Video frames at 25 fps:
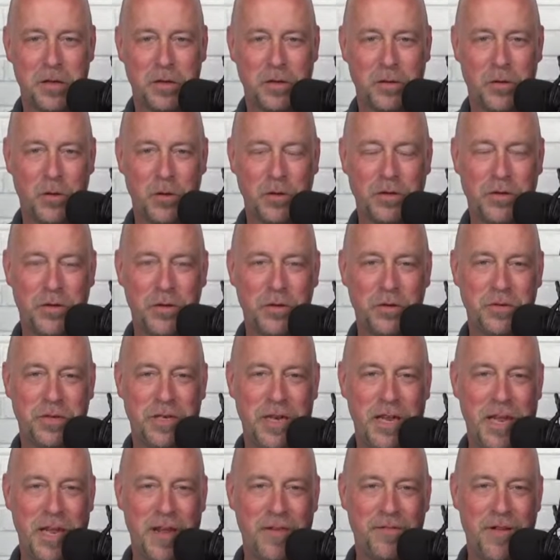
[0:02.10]
Good Tuesday
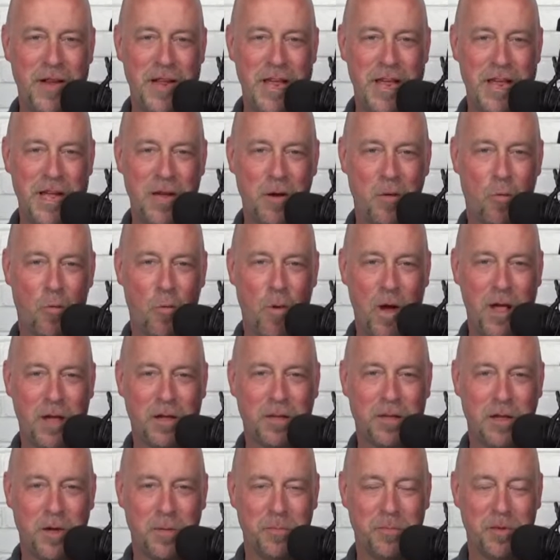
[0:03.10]
evening.
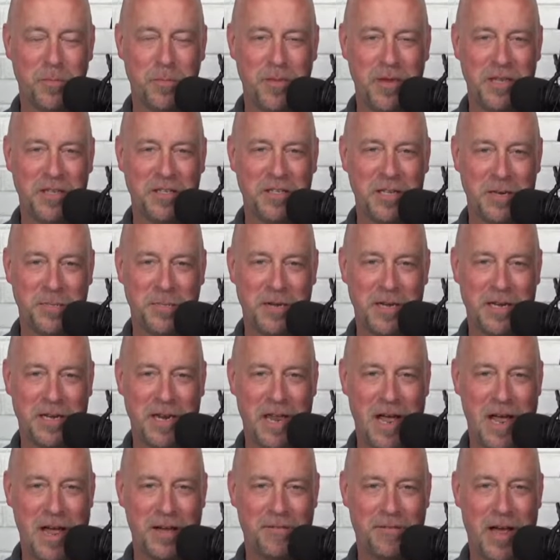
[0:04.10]
Welcome to BCP
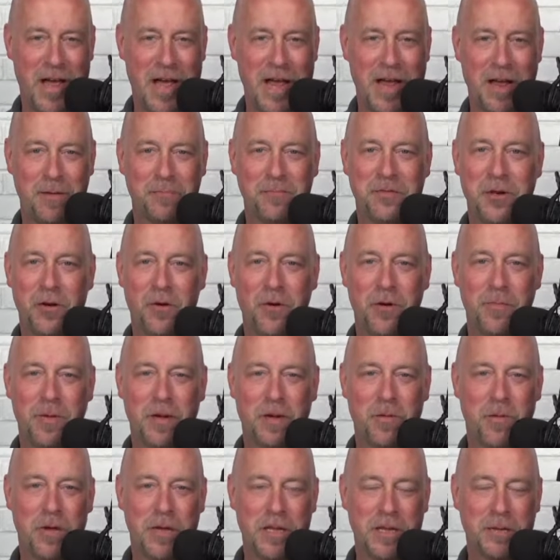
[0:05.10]
Live. Hi, I'm Joey
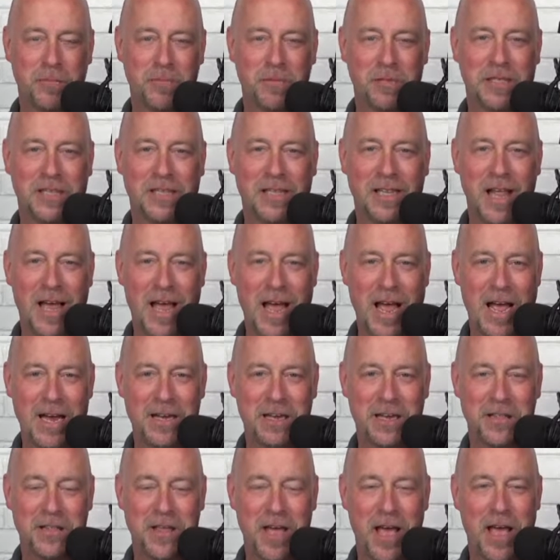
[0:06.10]
McWilliams. Glad
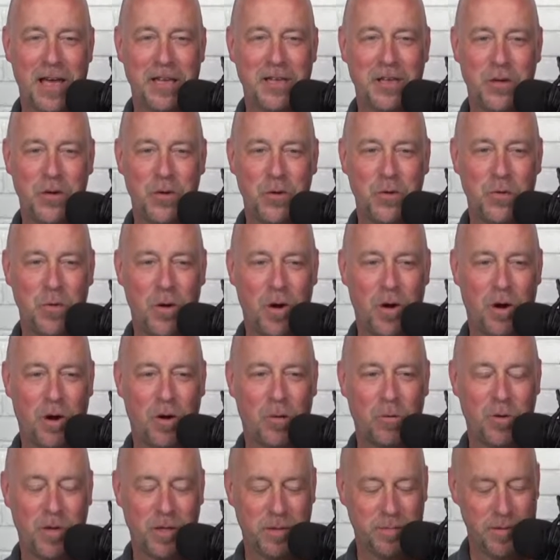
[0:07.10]
that you are
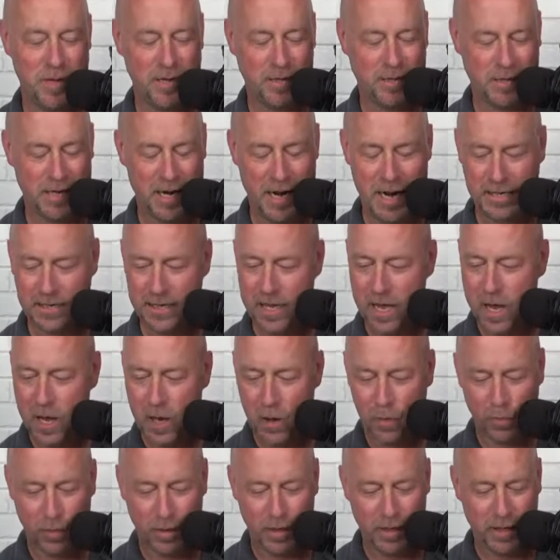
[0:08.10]
with me tonight.
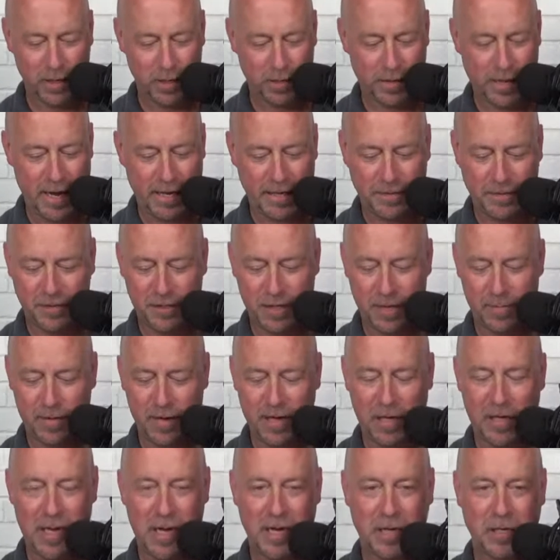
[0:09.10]
We're going to look at some
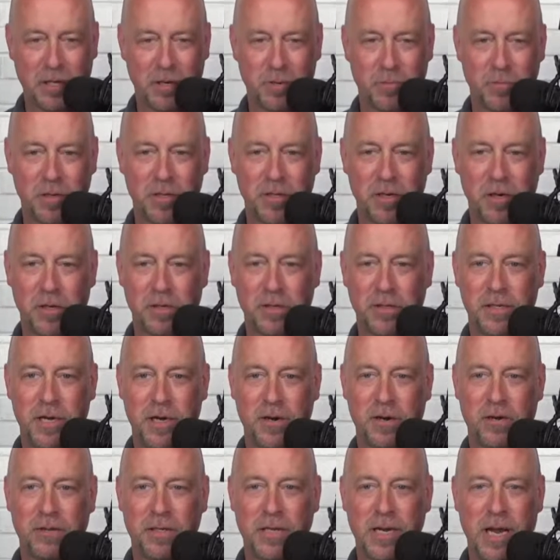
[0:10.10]
election results
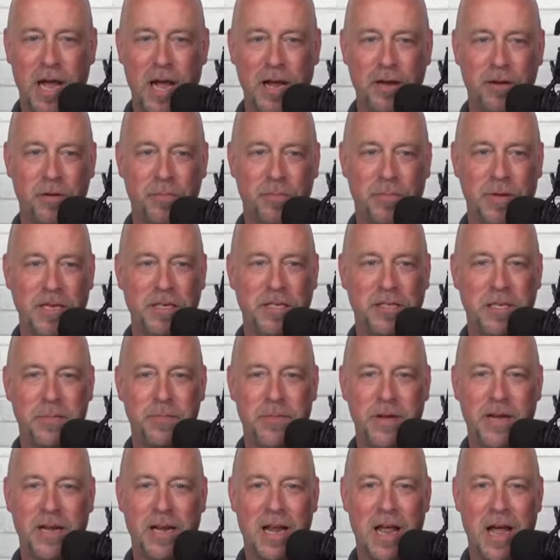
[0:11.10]
here tonight on
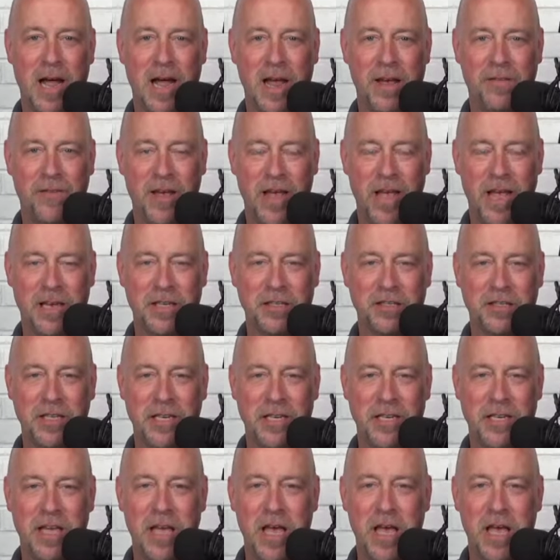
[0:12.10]
BCP Live as
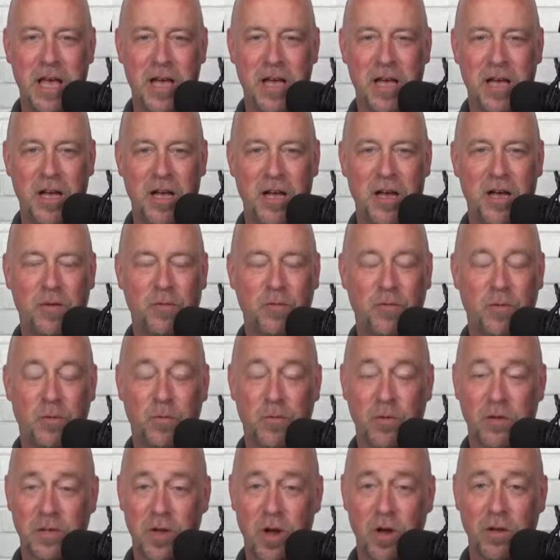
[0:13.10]
the
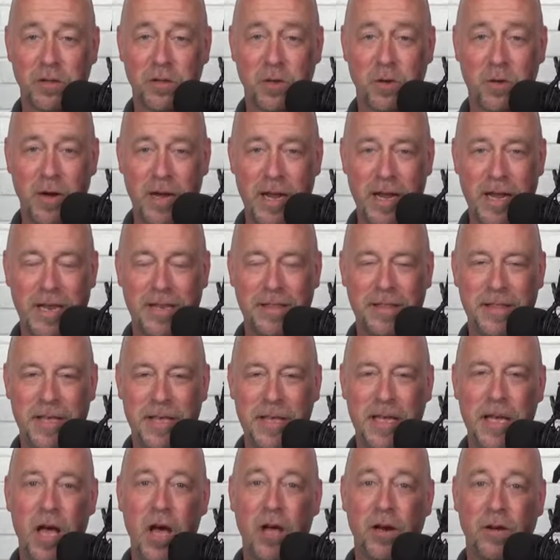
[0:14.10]
results are in,
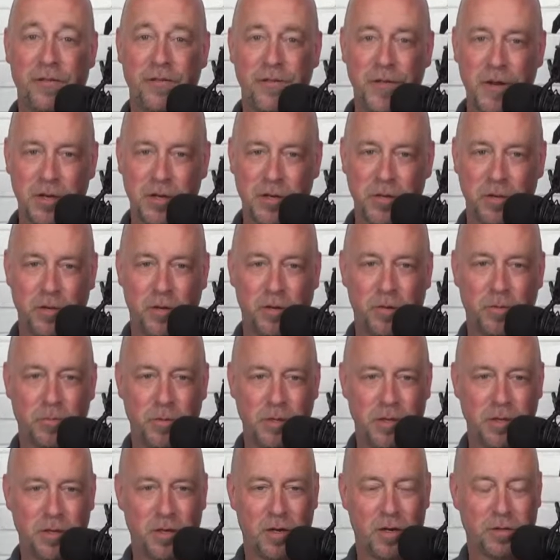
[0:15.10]
the unofficial
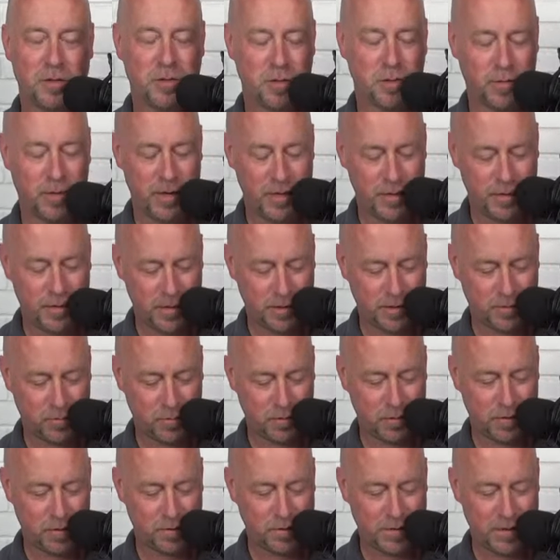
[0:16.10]
results are in. That's
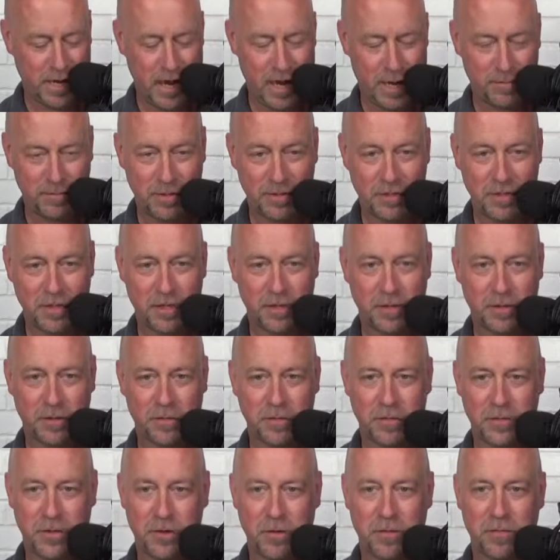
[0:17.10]
what they're tabbed until they're
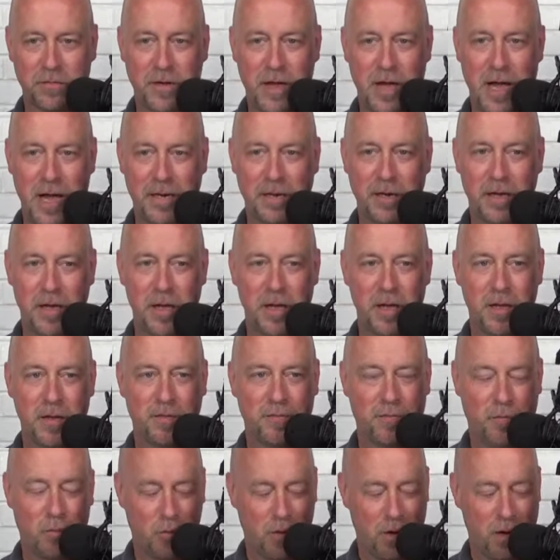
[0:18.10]
certified
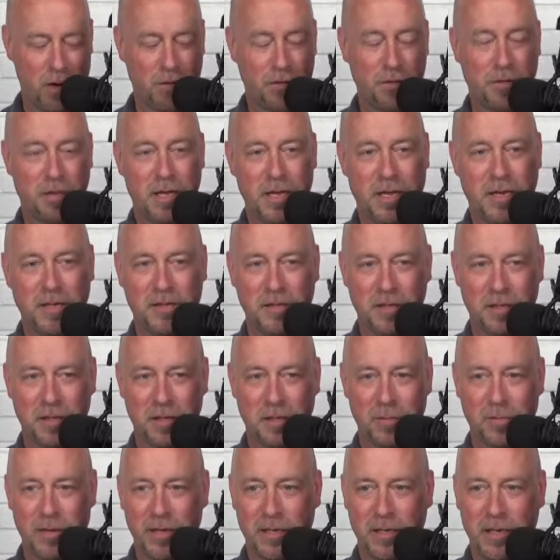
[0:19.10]
for other things a
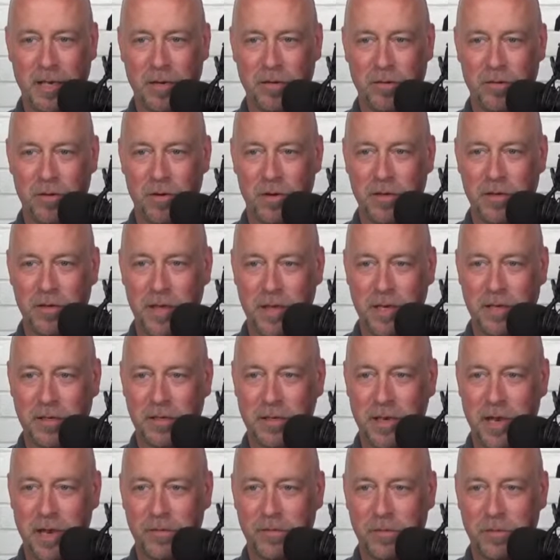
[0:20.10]
little bit later on. Thanks
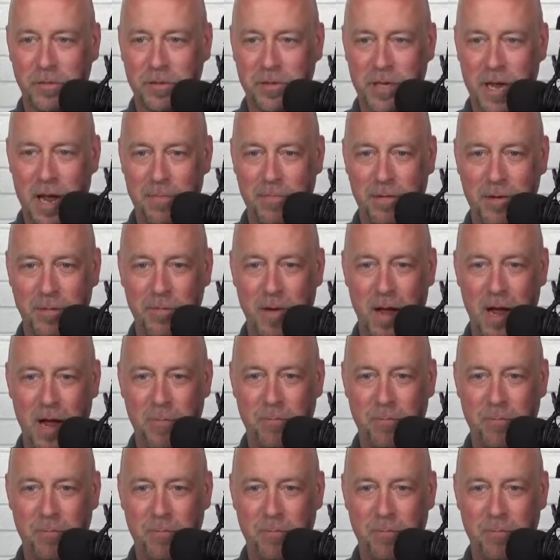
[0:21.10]
again for stopping by.